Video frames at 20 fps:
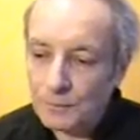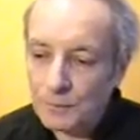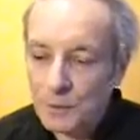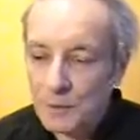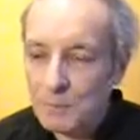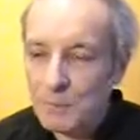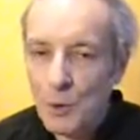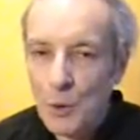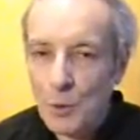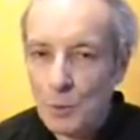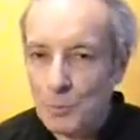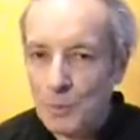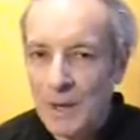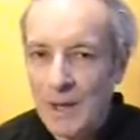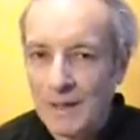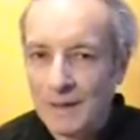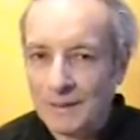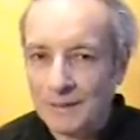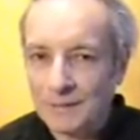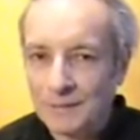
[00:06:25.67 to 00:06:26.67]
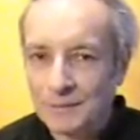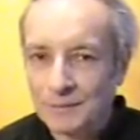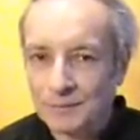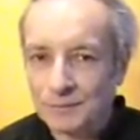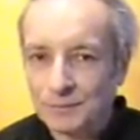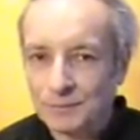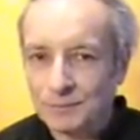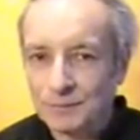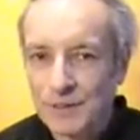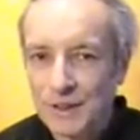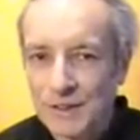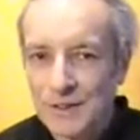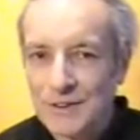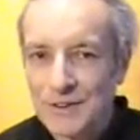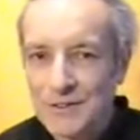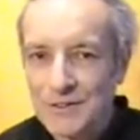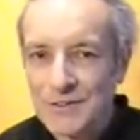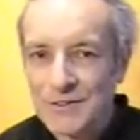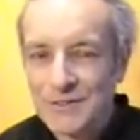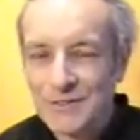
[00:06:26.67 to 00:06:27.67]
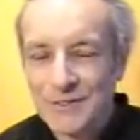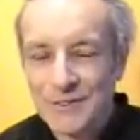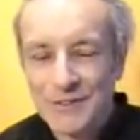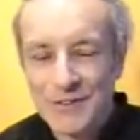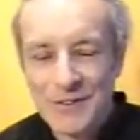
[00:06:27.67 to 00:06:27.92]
But the bottom line is